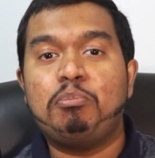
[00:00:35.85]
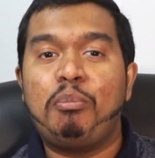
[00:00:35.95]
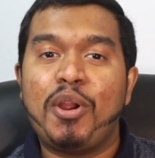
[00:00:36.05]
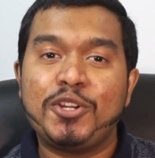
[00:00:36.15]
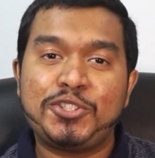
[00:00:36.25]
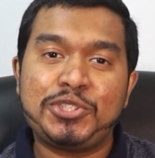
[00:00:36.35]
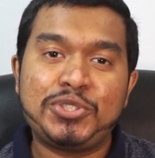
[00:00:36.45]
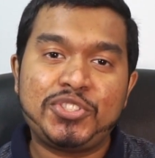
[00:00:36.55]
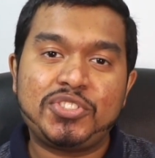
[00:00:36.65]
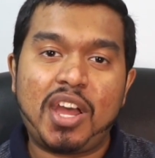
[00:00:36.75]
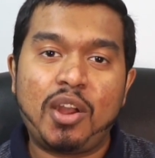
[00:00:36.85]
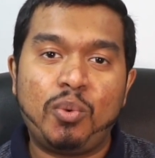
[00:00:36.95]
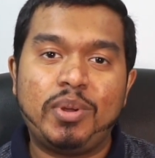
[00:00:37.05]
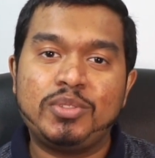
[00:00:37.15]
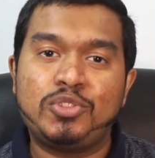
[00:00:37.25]
Marshall
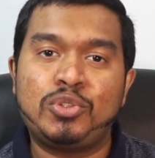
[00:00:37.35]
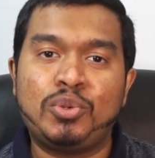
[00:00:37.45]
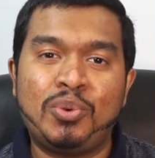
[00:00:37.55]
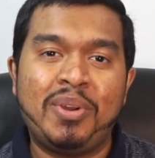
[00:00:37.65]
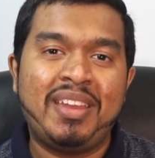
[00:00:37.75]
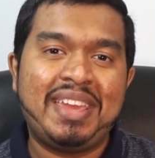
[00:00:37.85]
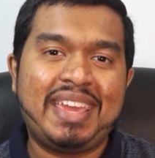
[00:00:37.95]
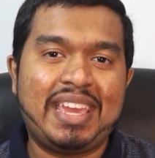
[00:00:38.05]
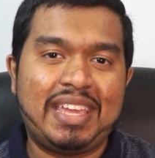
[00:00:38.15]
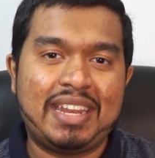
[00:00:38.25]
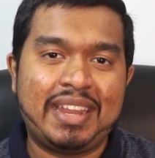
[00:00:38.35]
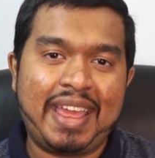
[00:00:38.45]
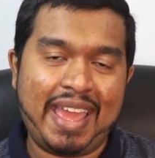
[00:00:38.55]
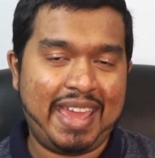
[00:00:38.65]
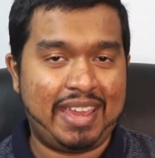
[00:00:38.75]
Stockwell 2 in
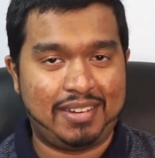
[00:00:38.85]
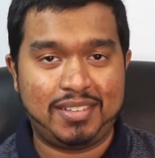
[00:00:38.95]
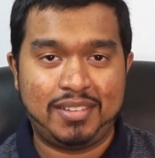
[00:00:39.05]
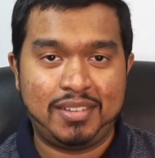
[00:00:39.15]
hand.